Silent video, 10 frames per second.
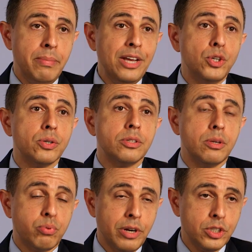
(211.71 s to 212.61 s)
major
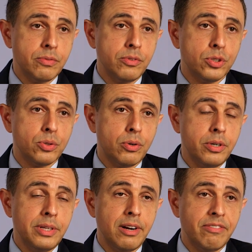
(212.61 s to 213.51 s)
depressive
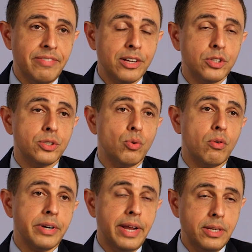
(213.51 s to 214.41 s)
disorder that affects
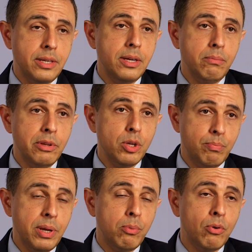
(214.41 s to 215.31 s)
over 18 million
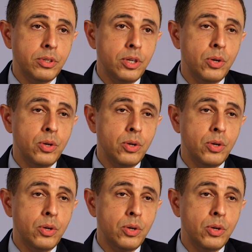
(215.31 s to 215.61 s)
people in the